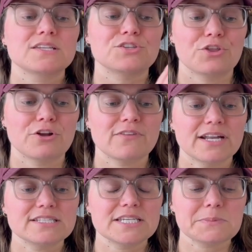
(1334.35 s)
So they're
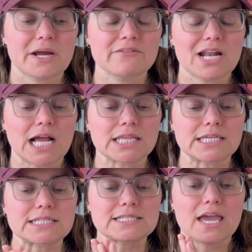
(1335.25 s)
invited to his private
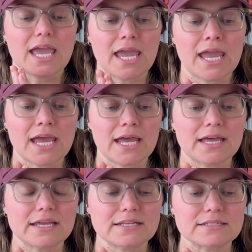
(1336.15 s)
island,
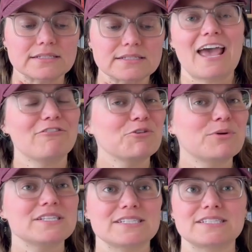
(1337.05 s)
and
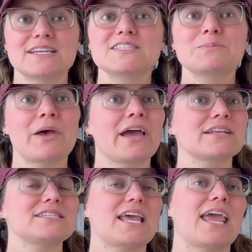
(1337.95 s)
everyone is a
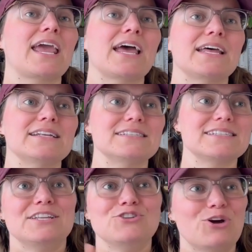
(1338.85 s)
suspect,
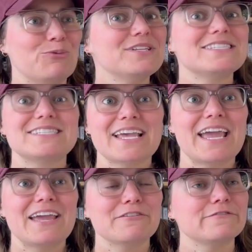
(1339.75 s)
and no one's
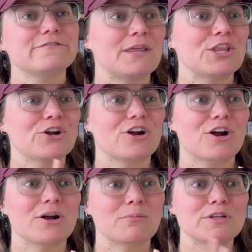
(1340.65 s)
safe. There
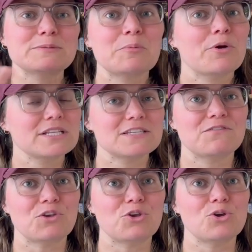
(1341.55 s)
are multiple points of
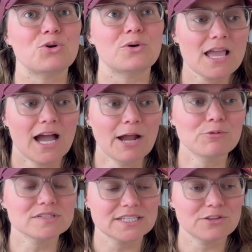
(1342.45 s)
view. I
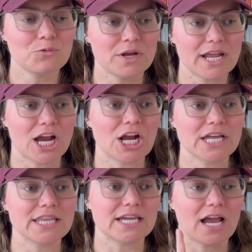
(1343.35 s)
will say the one
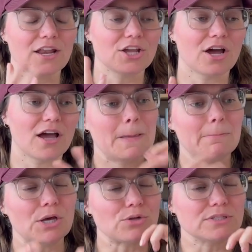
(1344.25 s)
area that kind of got
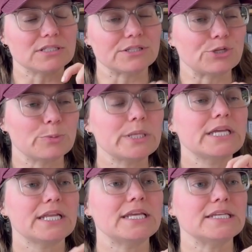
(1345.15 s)
muddled a little
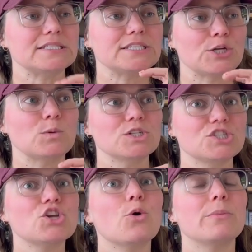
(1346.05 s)
bit is that there were
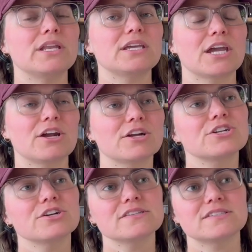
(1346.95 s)
so many
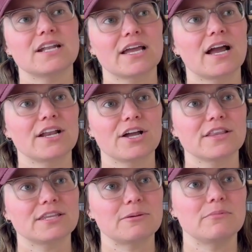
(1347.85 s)
characters that I kind of
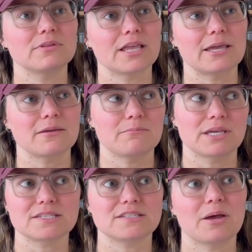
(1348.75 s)
got them like
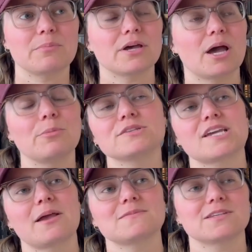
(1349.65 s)
mixed up a couple times.